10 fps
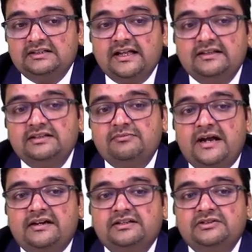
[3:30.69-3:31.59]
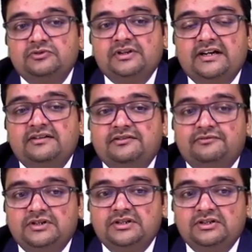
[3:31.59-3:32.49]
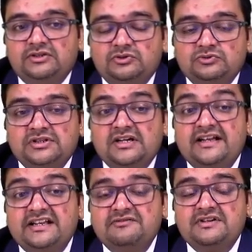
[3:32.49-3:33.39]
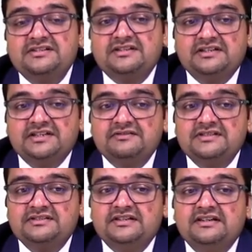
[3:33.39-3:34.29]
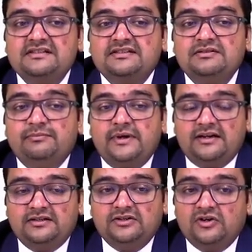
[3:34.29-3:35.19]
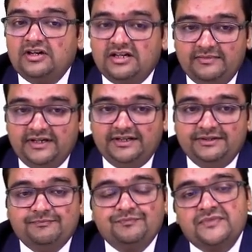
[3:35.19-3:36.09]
then the matter would get referred to the investor grievance redressal panel or a committee.